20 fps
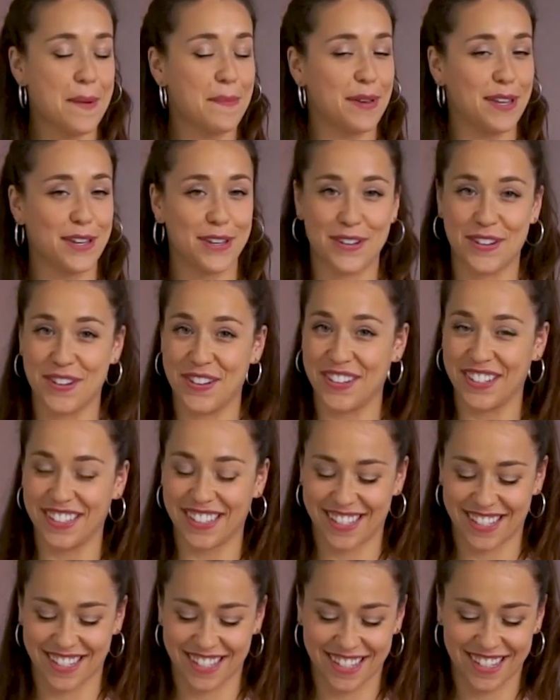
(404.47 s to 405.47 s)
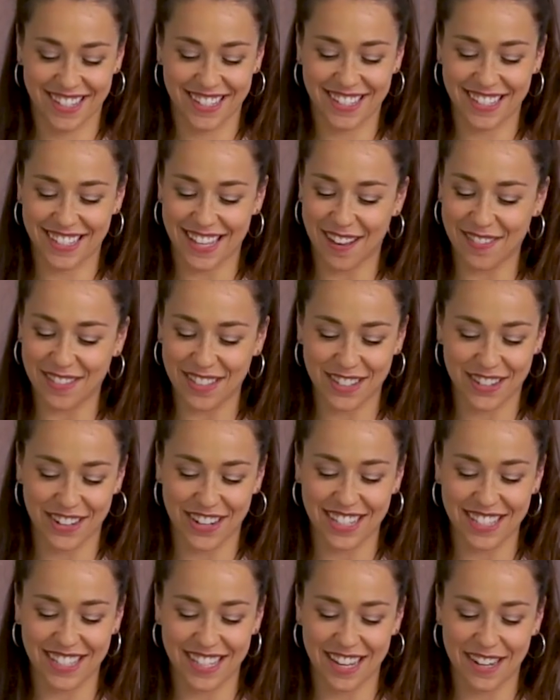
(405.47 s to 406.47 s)
but you're not. Just have to
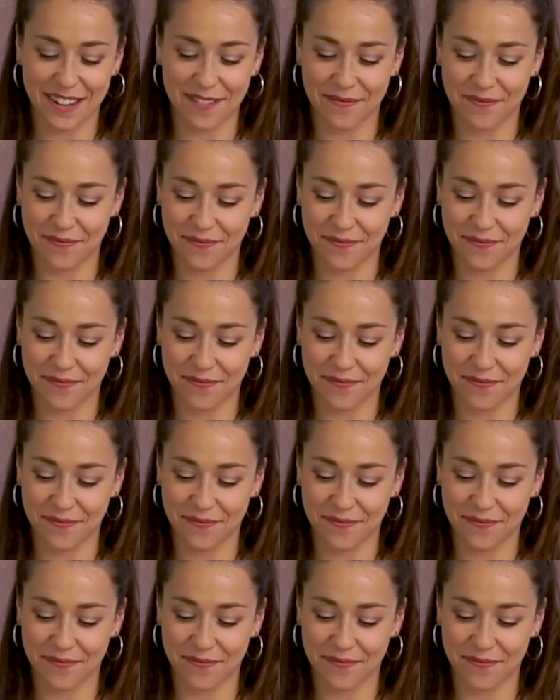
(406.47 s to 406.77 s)
trust it.